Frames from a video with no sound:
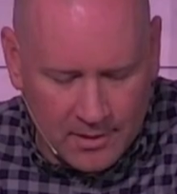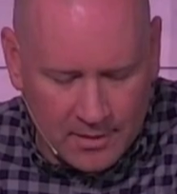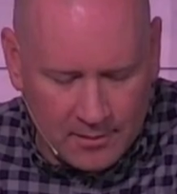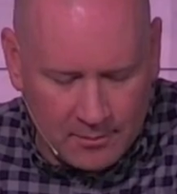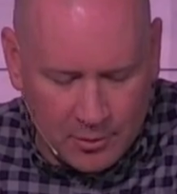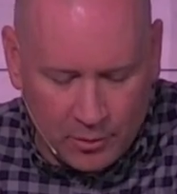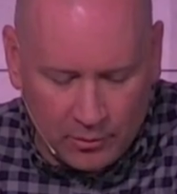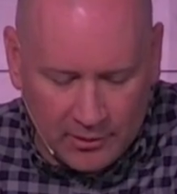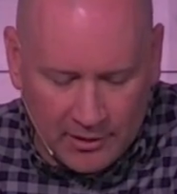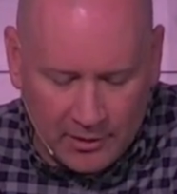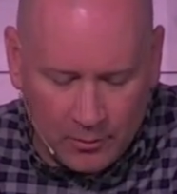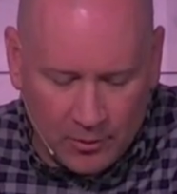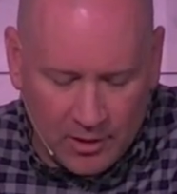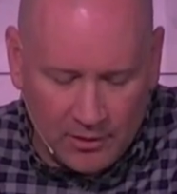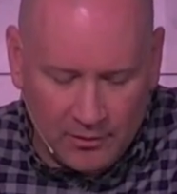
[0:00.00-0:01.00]
but only the
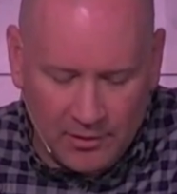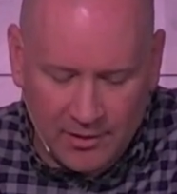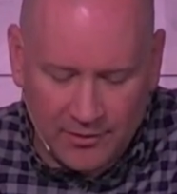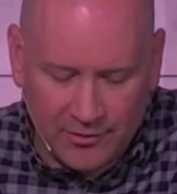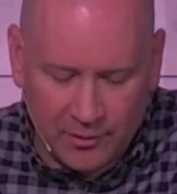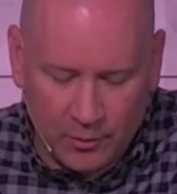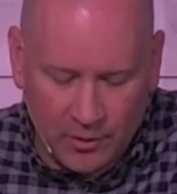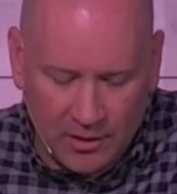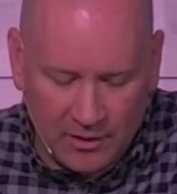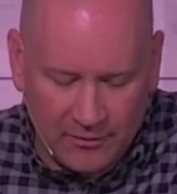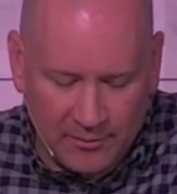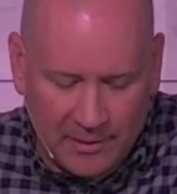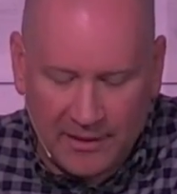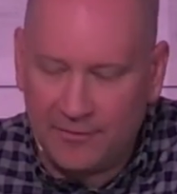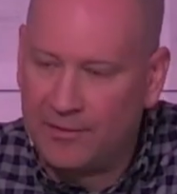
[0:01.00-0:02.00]
one who does the will of
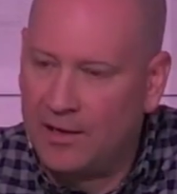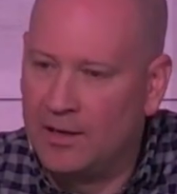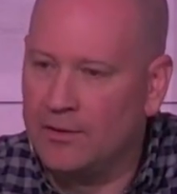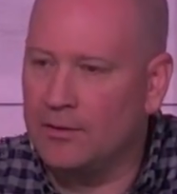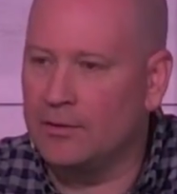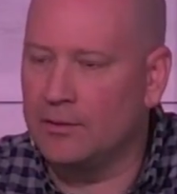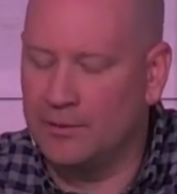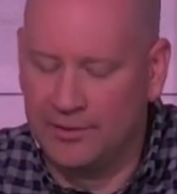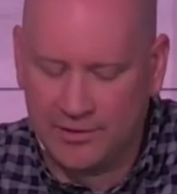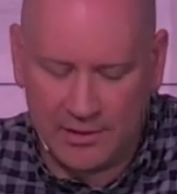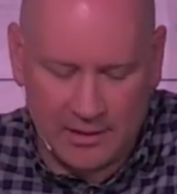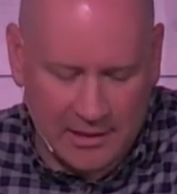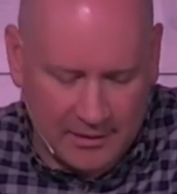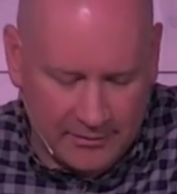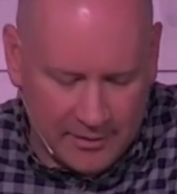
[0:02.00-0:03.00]
my Father who is in
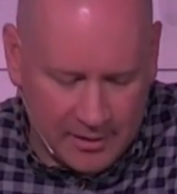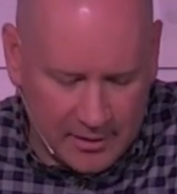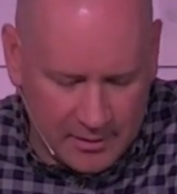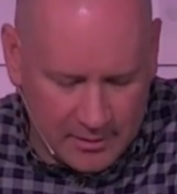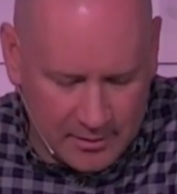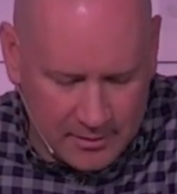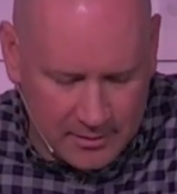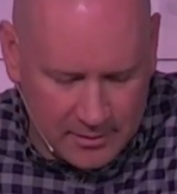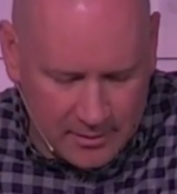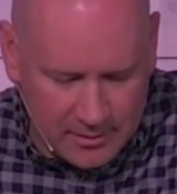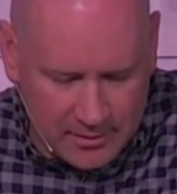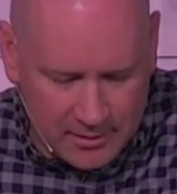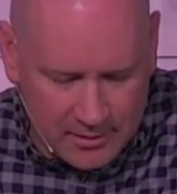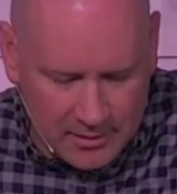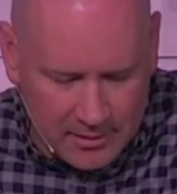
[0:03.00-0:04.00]
heaven.
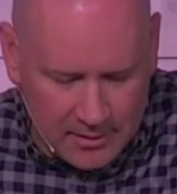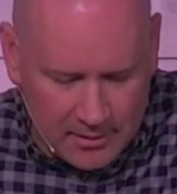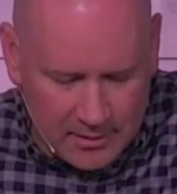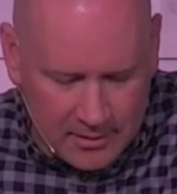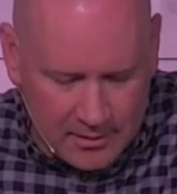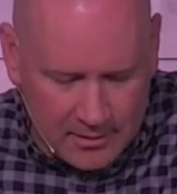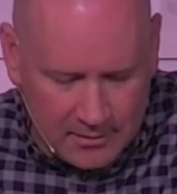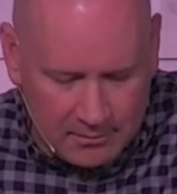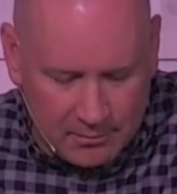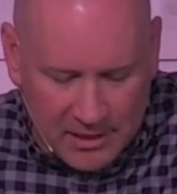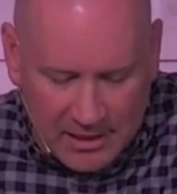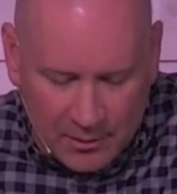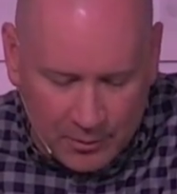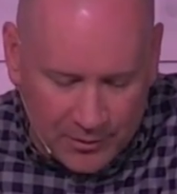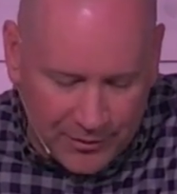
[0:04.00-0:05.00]

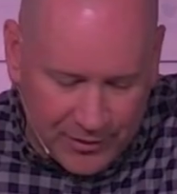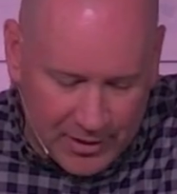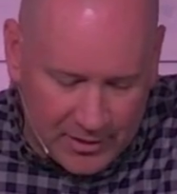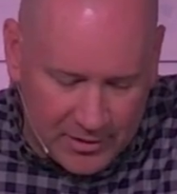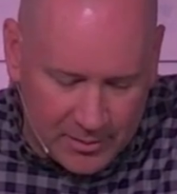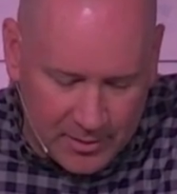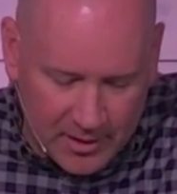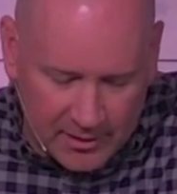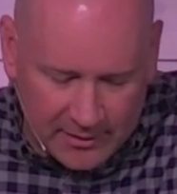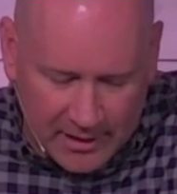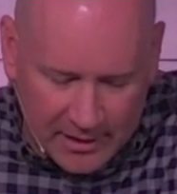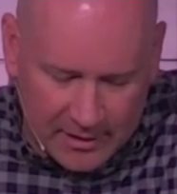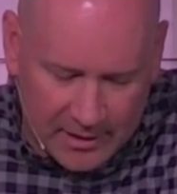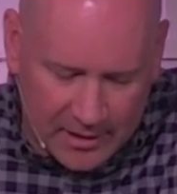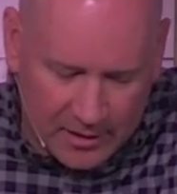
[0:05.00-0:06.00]
Many will say to me on
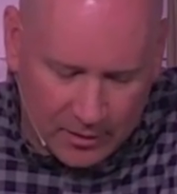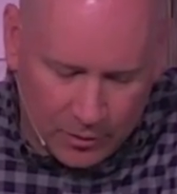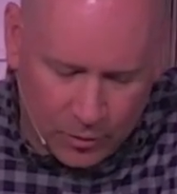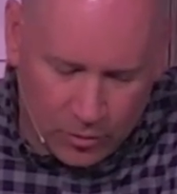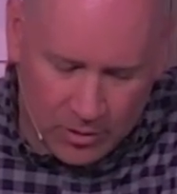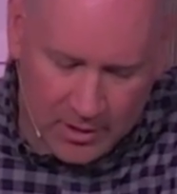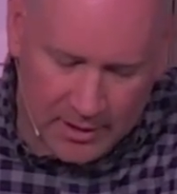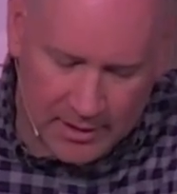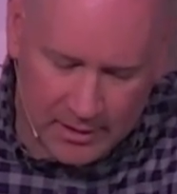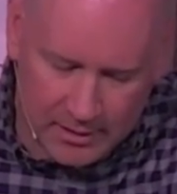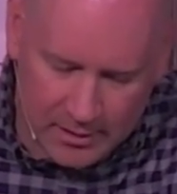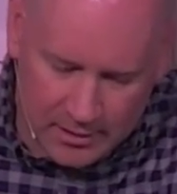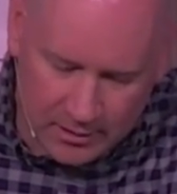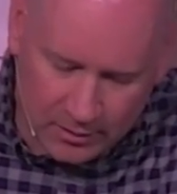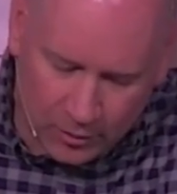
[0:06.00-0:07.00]
that day, Lord,
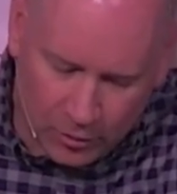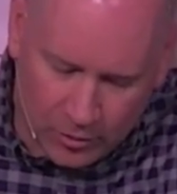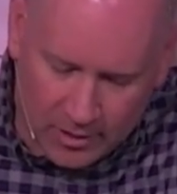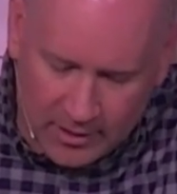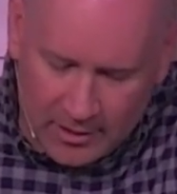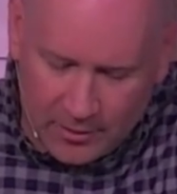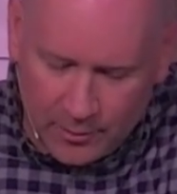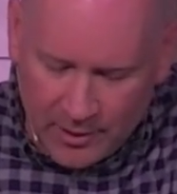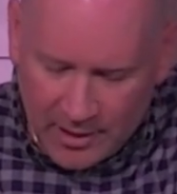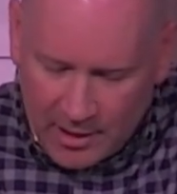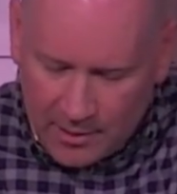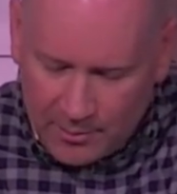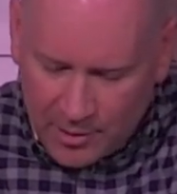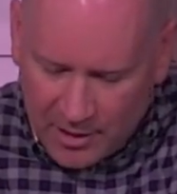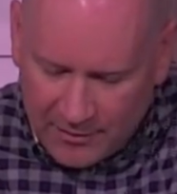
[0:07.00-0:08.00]
Lord, did we
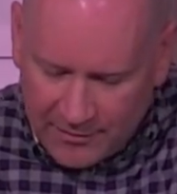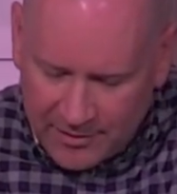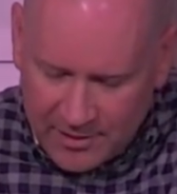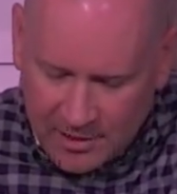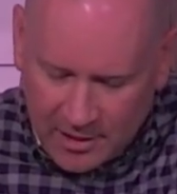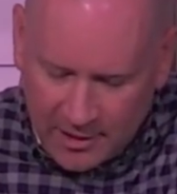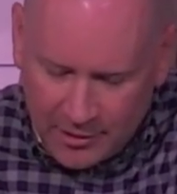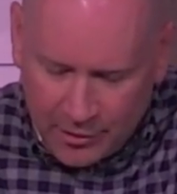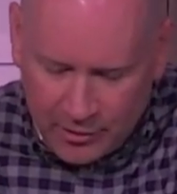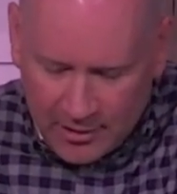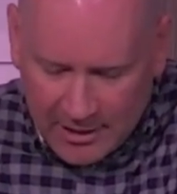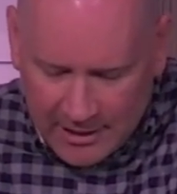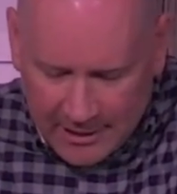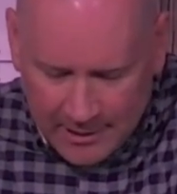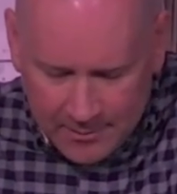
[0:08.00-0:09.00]
not prophesy in your
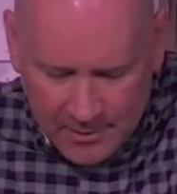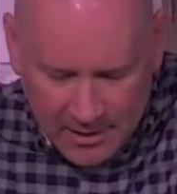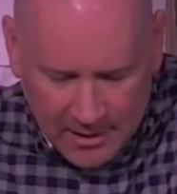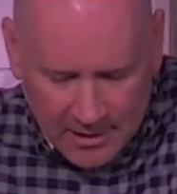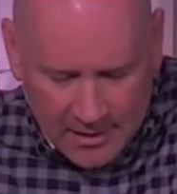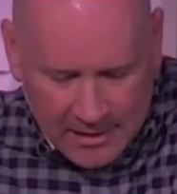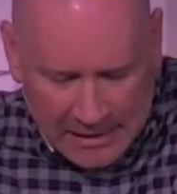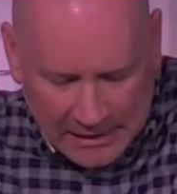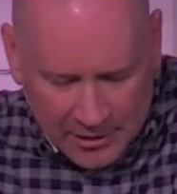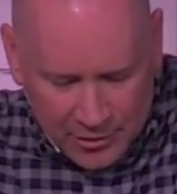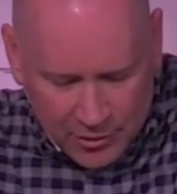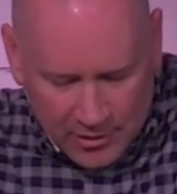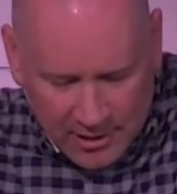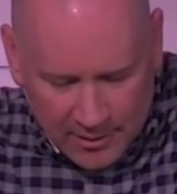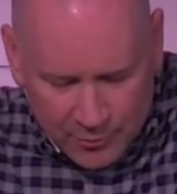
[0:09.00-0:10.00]
name, and in
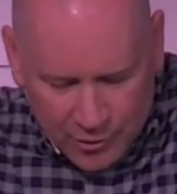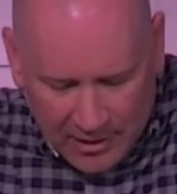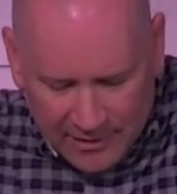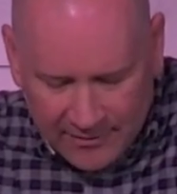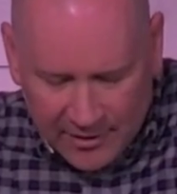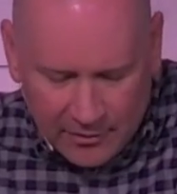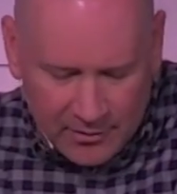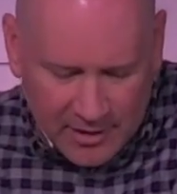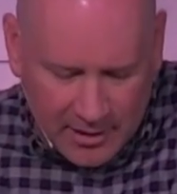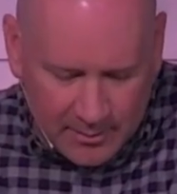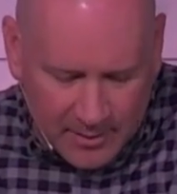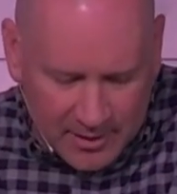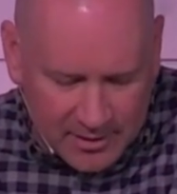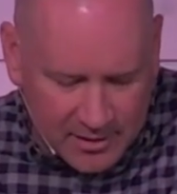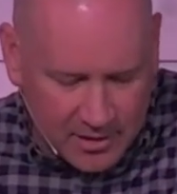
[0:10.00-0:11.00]
your name drive out
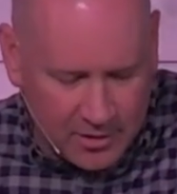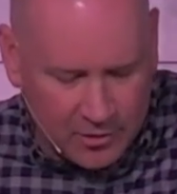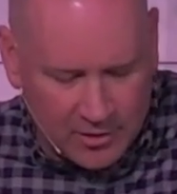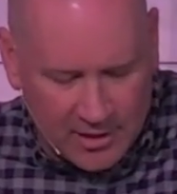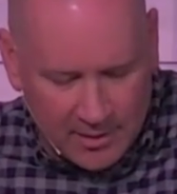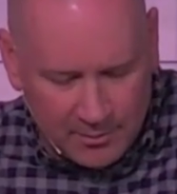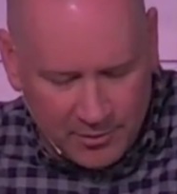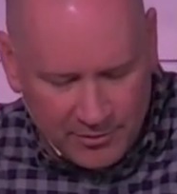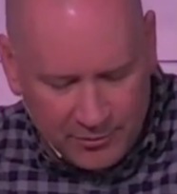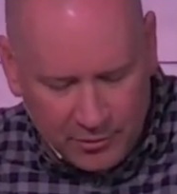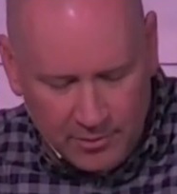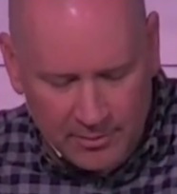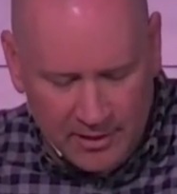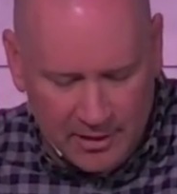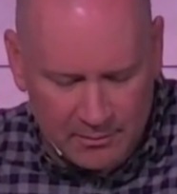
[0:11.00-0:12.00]
demons, and in your name
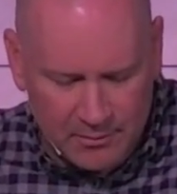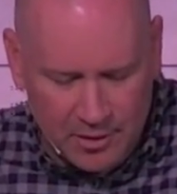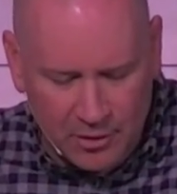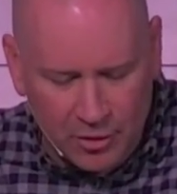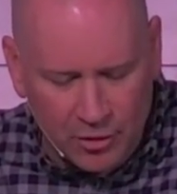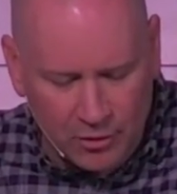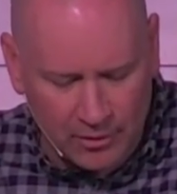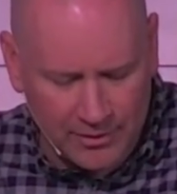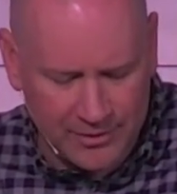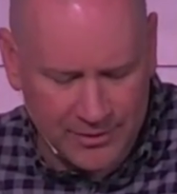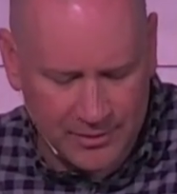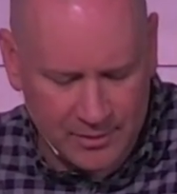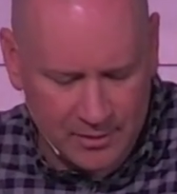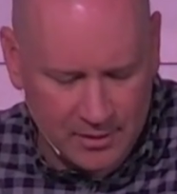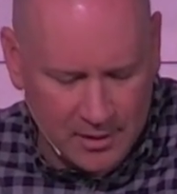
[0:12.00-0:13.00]
perform many miracles?